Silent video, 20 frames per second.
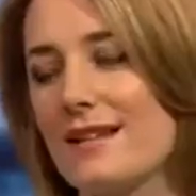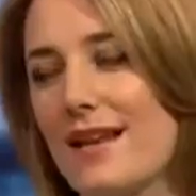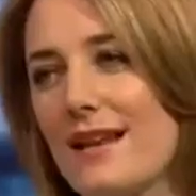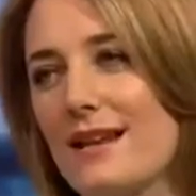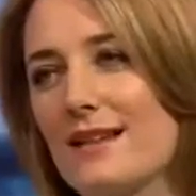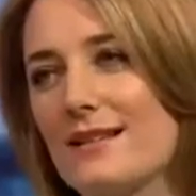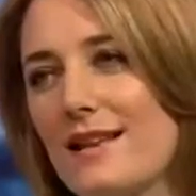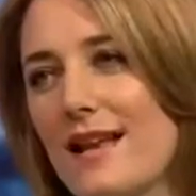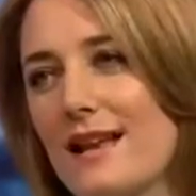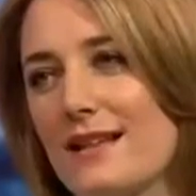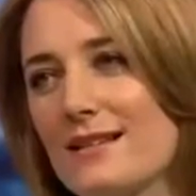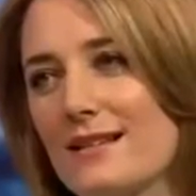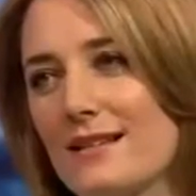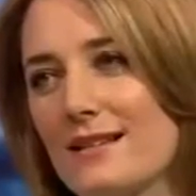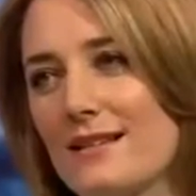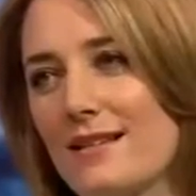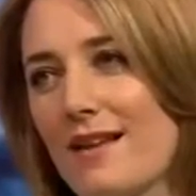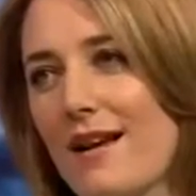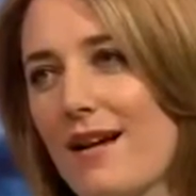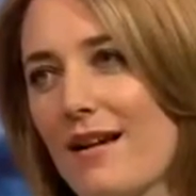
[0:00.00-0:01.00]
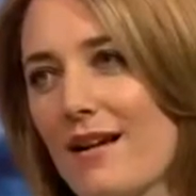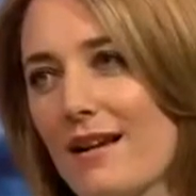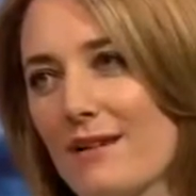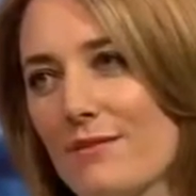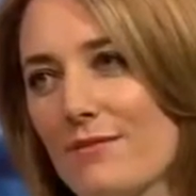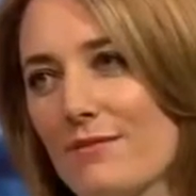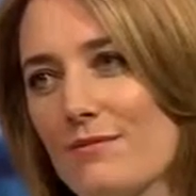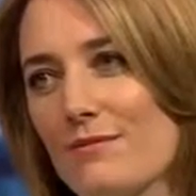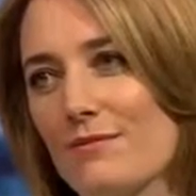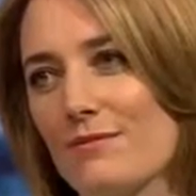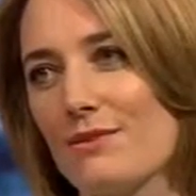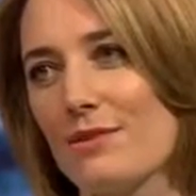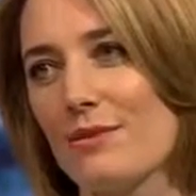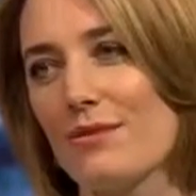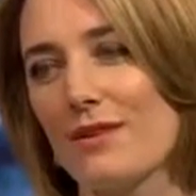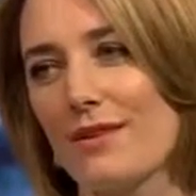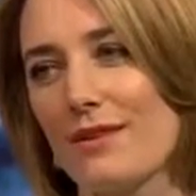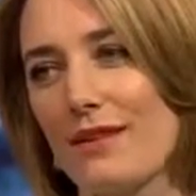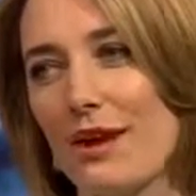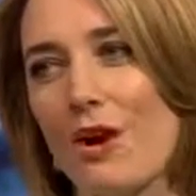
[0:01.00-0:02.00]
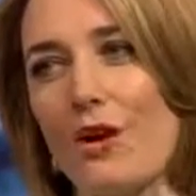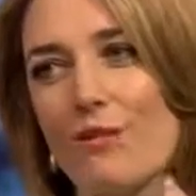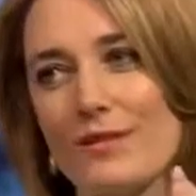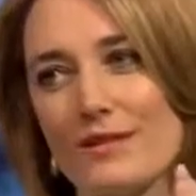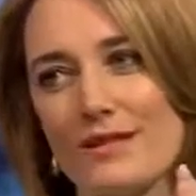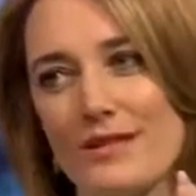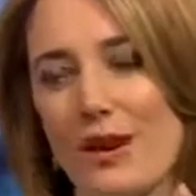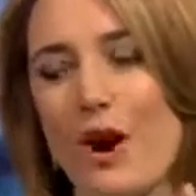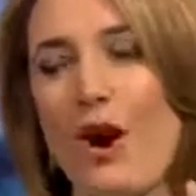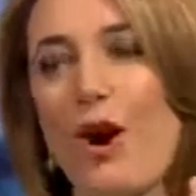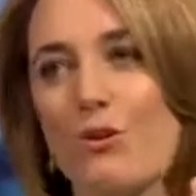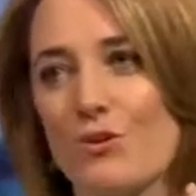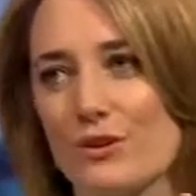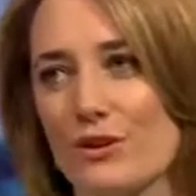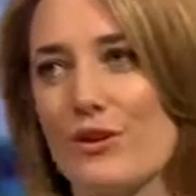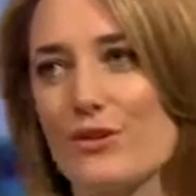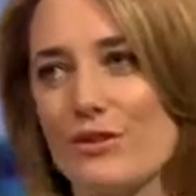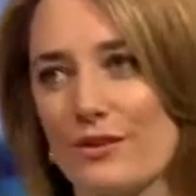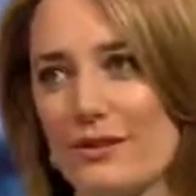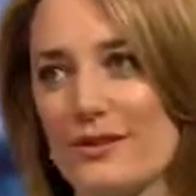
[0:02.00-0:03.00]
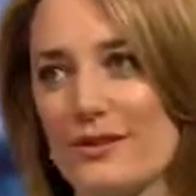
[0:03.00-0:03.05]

sailors are still alive do you think they're obviously holding on to